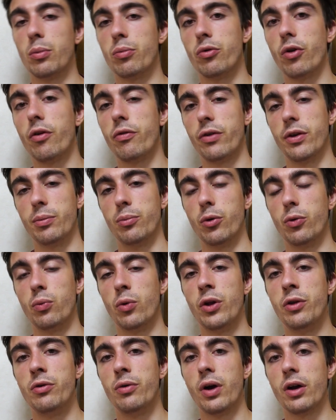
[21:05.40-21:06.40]
a profit, but
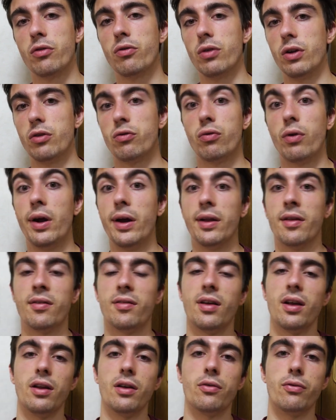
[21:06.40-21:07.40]
when you actually try and
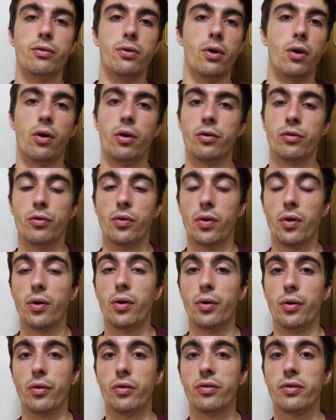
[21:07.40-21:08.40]
sell it for
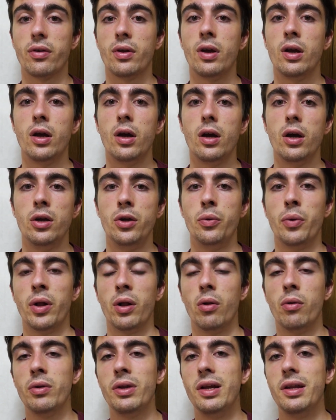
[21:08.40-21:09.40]
$100, you will
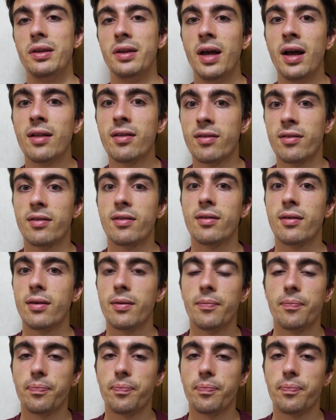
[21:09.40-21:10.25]
only net